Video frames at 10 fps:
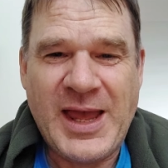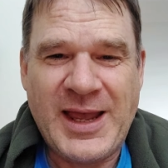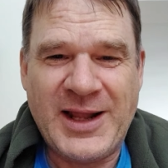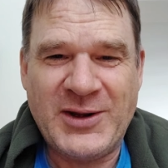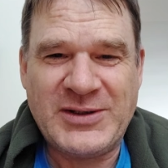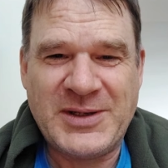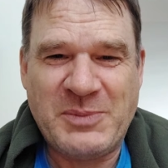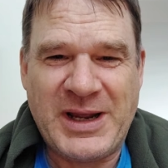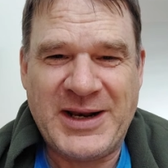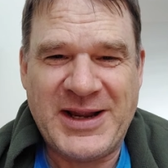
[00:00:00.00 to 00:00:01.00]
I looked in
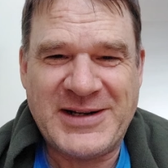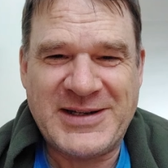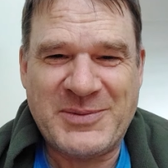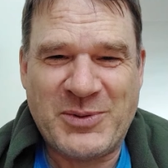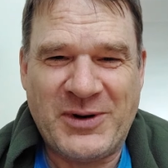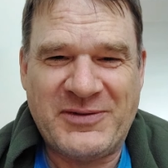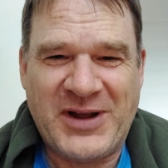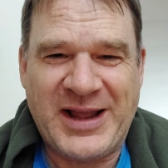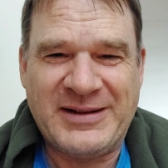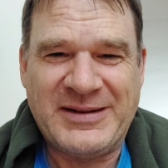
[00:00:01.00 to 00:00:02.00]
my LinkedIn
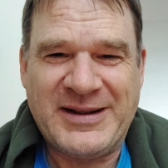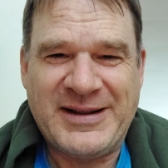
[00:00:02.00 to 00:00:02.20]
profile.